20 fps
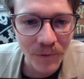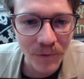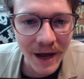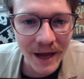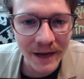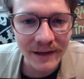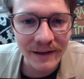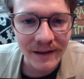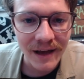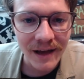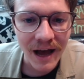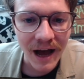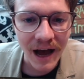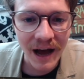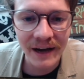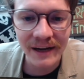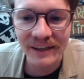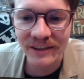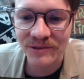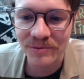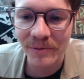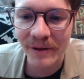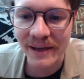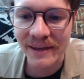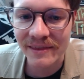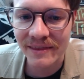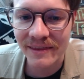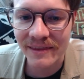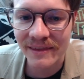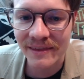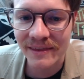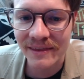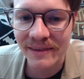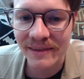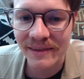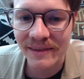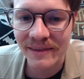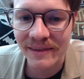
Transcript: What unexplained things